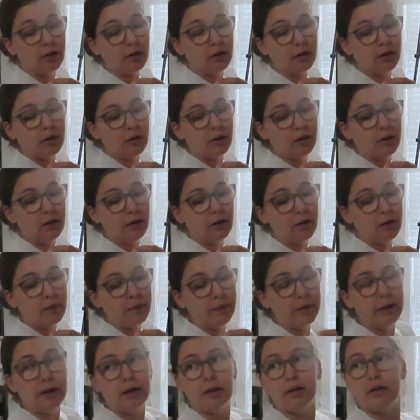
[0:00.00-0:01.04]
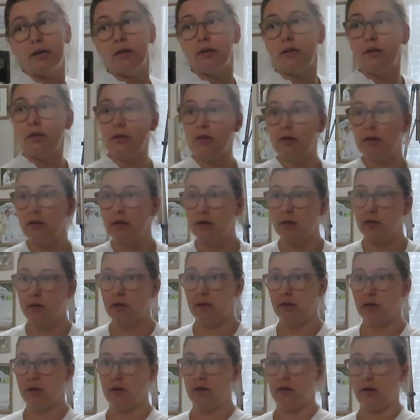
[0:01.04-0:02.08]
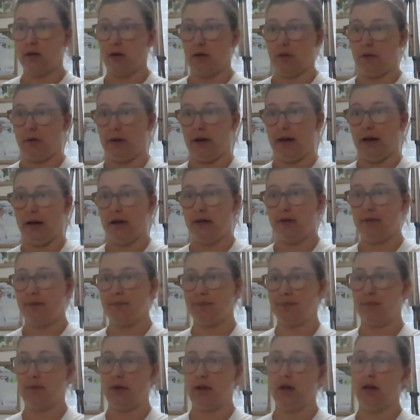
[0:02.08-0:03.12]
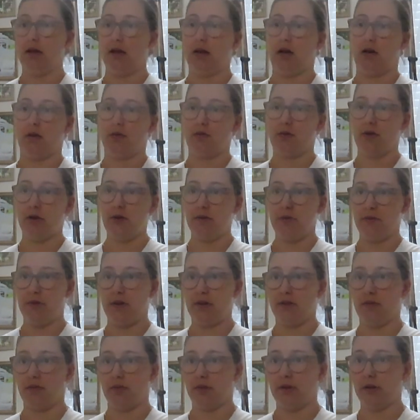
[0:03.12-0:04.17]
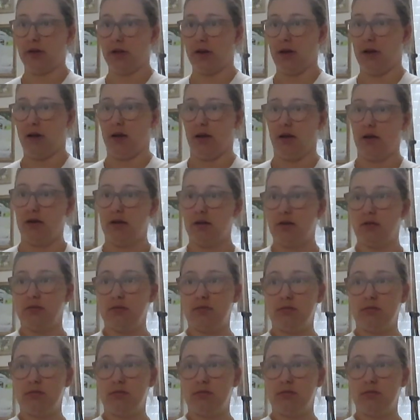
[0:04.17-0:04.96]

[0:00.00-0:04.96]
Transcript: a little bit. Okay. Now the front fits really good. I